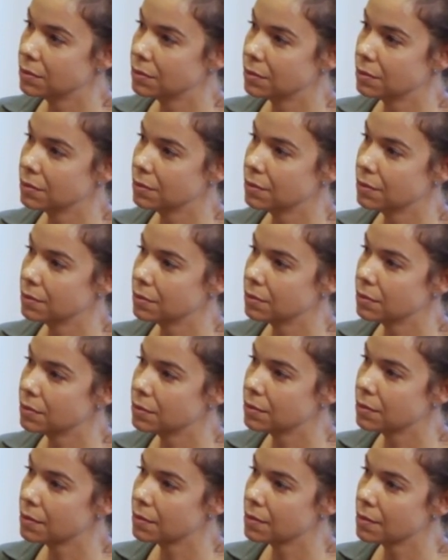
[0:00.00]

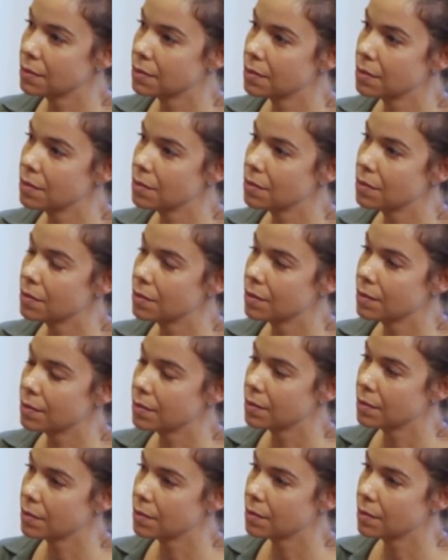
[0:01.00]

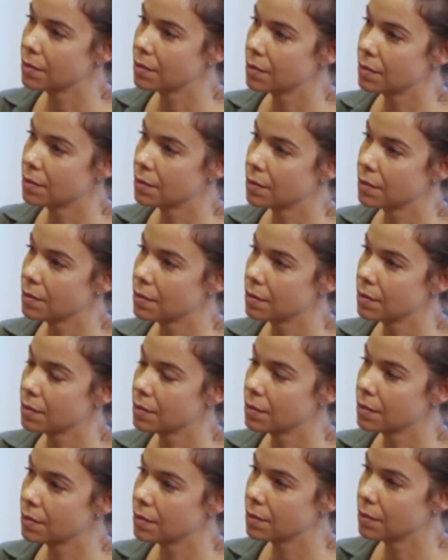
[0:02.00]

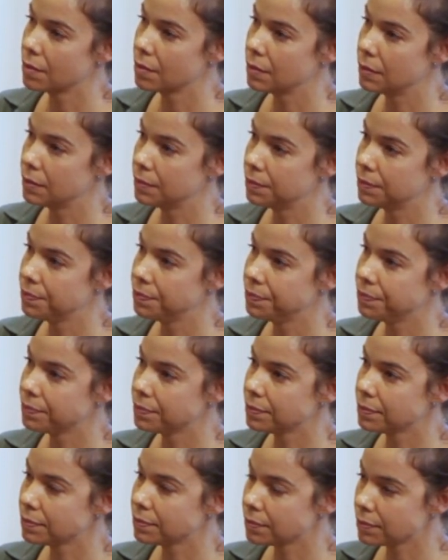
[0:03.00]

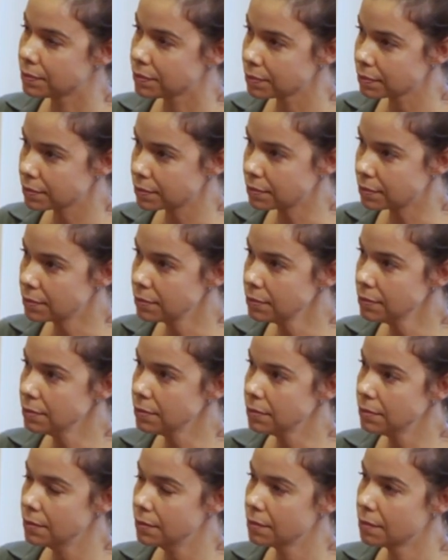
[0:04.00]

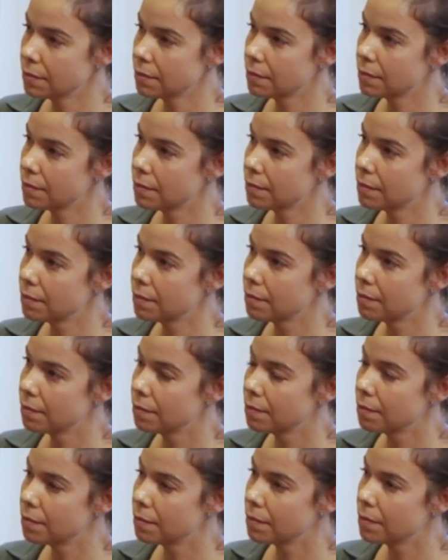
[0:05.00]

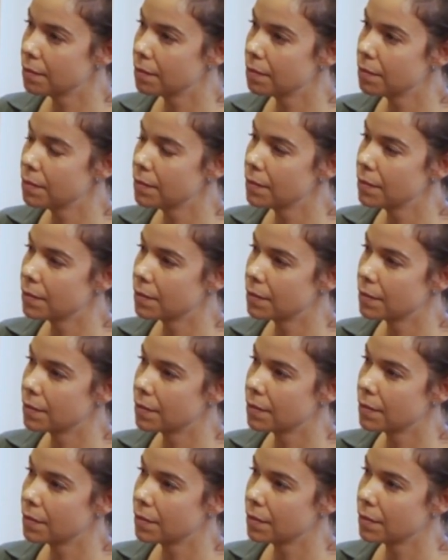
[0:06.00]

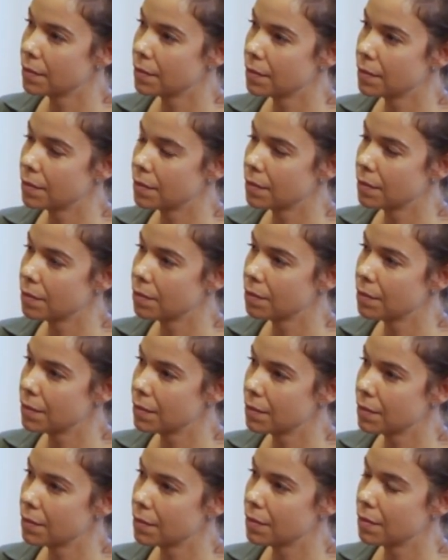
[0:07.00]
(not speaking)